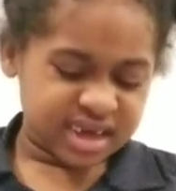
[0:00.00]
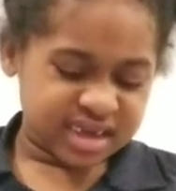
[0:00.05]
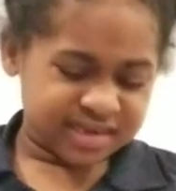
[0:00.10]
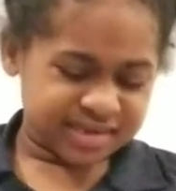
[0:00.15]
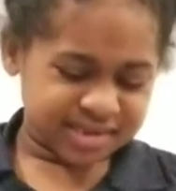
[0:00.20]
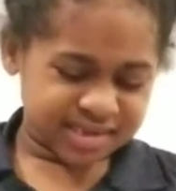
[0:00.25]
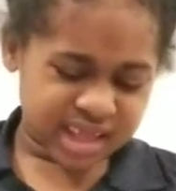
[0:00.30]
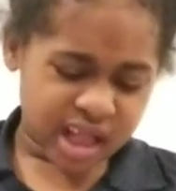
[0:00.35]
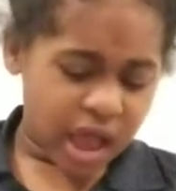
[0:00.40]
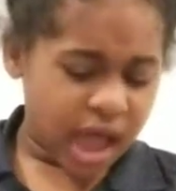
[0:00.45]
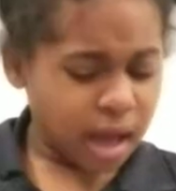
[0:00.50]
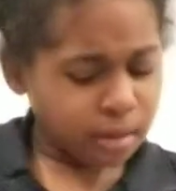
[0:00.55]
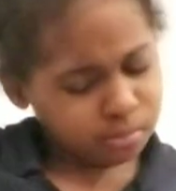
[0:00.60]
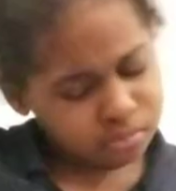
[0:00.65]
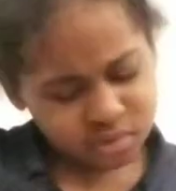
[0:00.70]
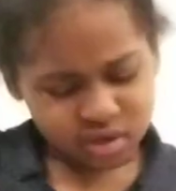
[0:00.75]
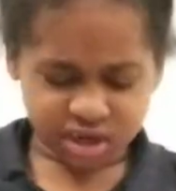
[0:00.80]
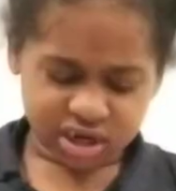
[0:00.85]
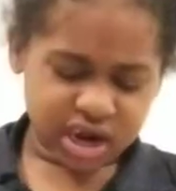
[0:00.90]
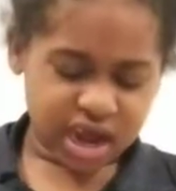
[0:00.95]

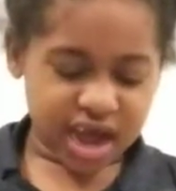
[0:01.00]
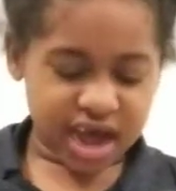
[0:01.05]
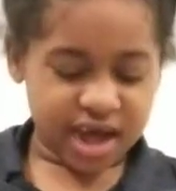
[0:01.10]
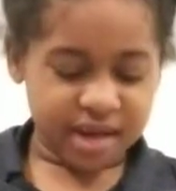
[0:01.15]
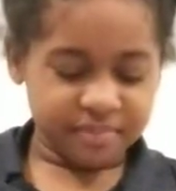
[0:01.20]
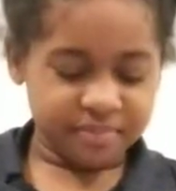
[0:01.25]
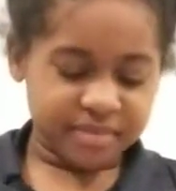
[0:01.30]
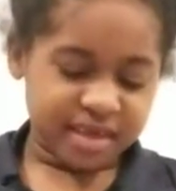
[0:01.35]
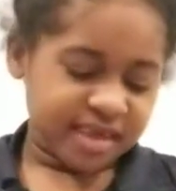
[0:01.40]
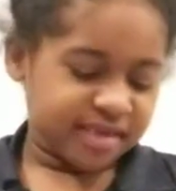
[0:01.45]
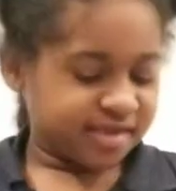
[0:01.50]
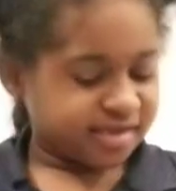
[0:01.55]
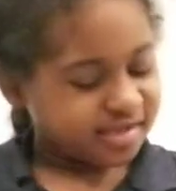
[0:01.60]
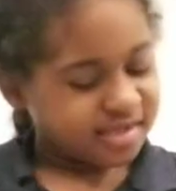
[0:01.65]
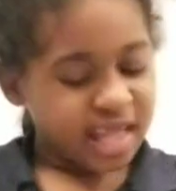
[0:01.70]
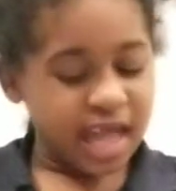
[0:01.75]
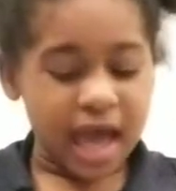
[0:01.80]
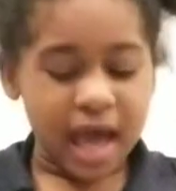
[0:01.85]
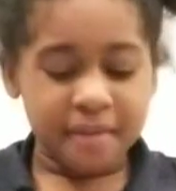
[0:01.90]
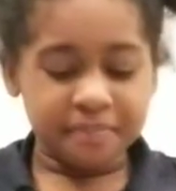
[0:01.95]
Stop, John.
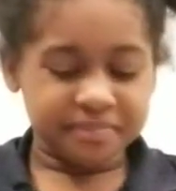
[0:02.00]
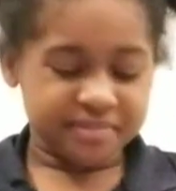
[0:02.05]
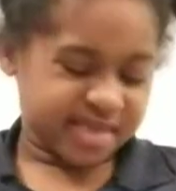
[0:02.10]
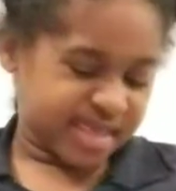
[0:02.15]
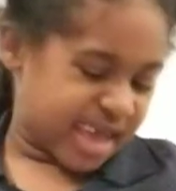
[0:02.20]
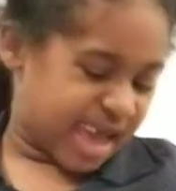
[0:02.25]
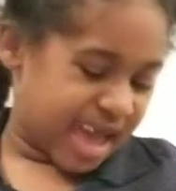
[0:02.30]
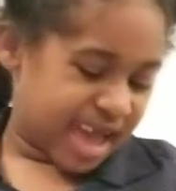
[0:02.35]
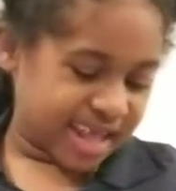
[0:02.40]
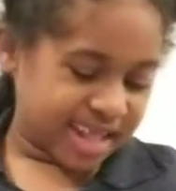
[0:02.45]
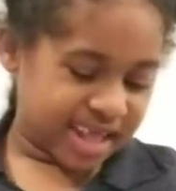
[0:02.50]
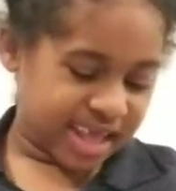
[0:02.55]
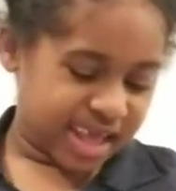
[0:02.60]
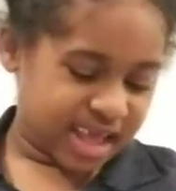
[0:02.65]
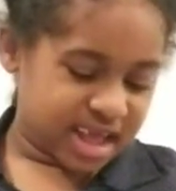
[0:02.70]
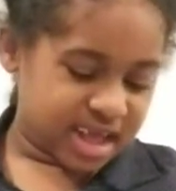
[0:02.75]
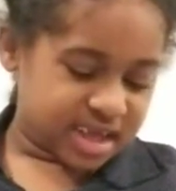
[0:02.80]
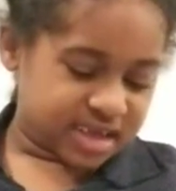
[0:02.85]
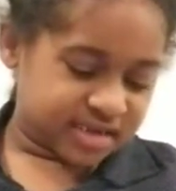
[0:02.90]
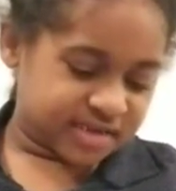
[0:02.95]
Stop,
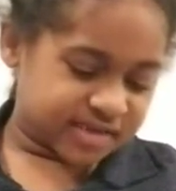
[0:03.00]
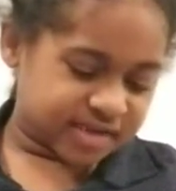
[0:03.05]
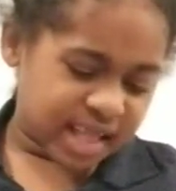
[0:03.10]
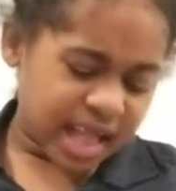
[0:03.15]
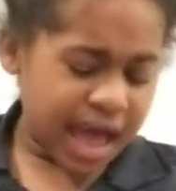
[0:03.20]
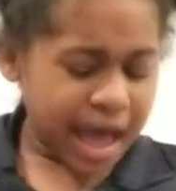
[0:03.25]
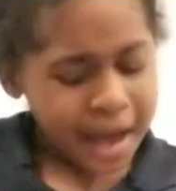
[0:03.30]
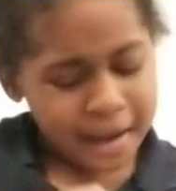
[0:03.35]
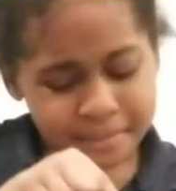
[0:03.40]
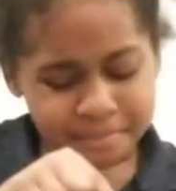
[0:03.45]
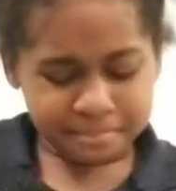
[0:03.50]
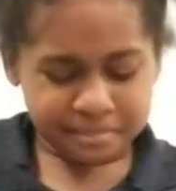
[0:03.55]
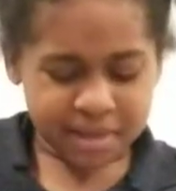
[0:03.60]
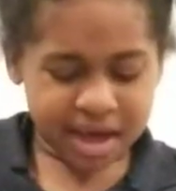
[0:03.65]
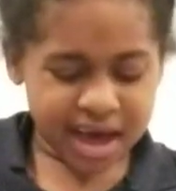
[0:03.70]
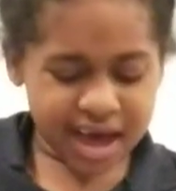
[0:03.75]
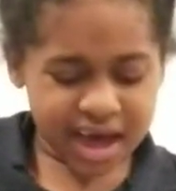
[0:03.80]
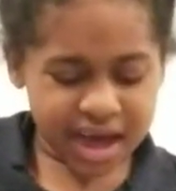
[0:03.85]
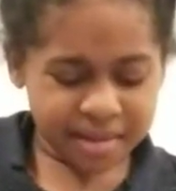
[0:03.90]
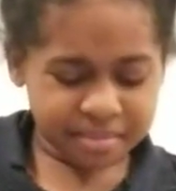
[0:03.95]
Daddy. Stop,
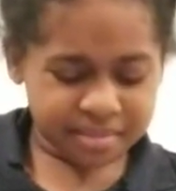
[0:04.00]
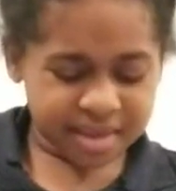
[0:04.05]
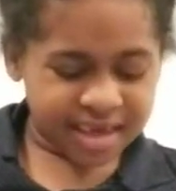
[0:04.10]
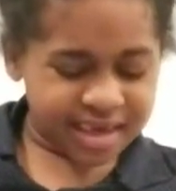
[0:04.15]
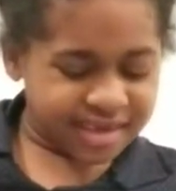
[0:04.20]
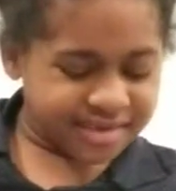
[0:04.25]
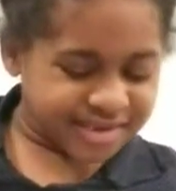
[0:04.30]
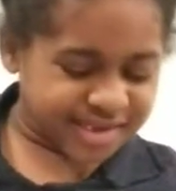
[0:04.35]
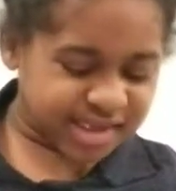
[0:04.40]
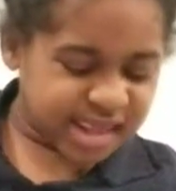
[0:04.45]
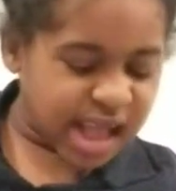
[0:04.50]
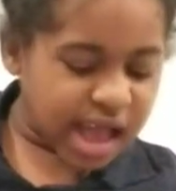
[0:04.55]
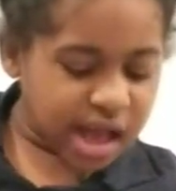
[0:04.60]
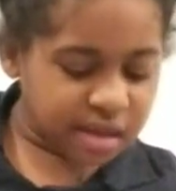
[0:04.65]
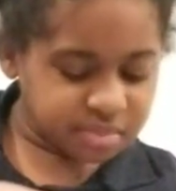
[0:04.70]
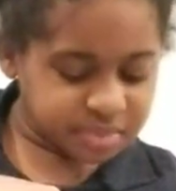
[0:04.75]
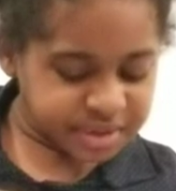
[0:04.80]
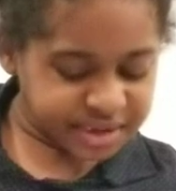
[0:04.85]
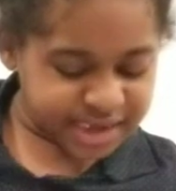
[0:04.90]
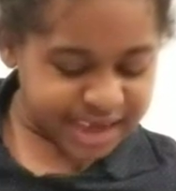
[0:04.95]
Mom.
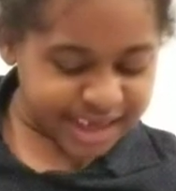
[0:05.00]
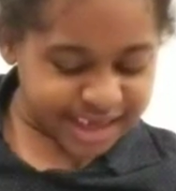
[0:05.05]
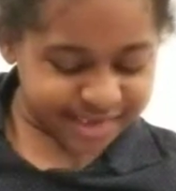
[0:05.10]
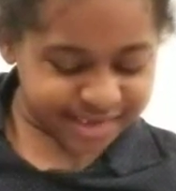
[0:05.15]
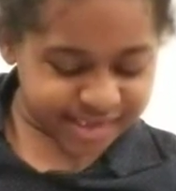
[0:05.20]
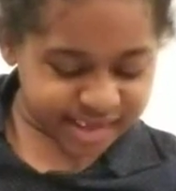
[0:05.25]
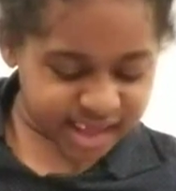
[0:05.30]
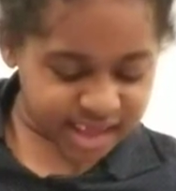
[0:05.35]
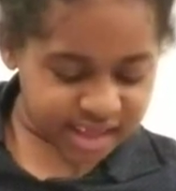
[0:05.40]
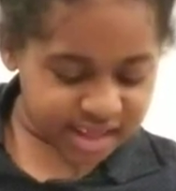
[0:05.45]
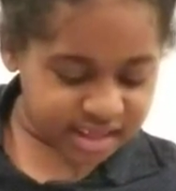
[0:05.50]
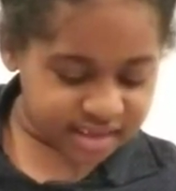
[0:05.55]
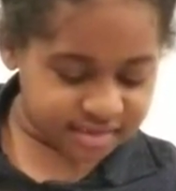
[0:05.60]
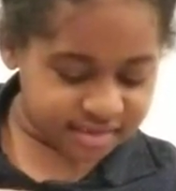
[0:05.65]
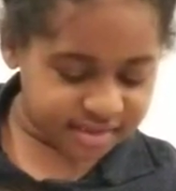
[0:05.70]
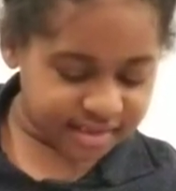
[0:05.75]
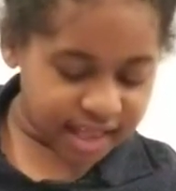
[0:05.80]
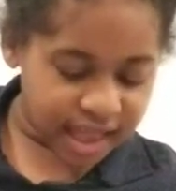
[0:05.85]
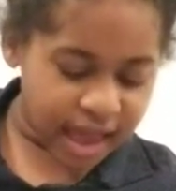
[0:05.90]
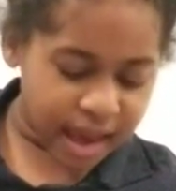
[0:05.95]
Stop, Jason.
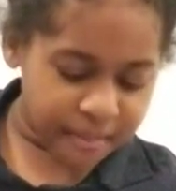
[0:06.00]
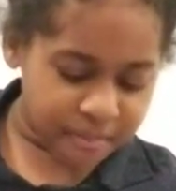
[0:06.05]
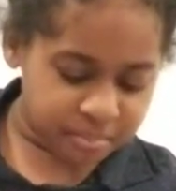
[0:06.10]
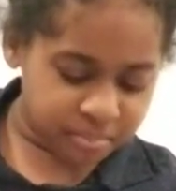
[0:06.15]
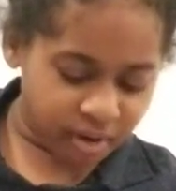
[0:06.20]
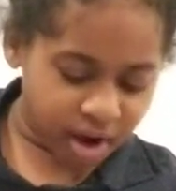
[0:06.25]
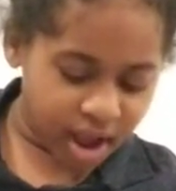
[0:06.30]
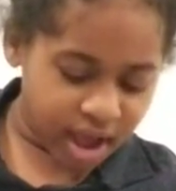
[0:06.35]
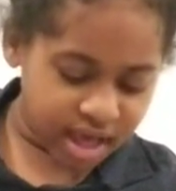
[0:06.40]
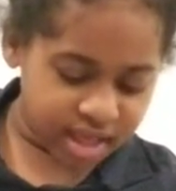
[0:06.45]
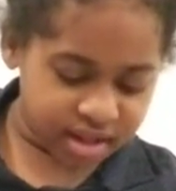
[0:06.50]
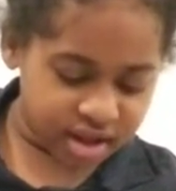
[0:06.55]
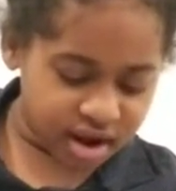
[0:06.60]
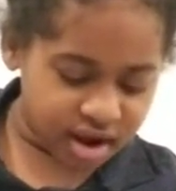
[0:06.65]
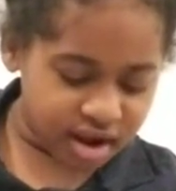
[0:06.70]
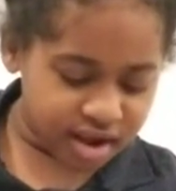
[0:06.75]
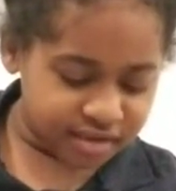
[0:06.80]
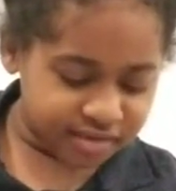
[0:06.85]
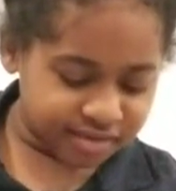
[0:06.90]
Stop, brother.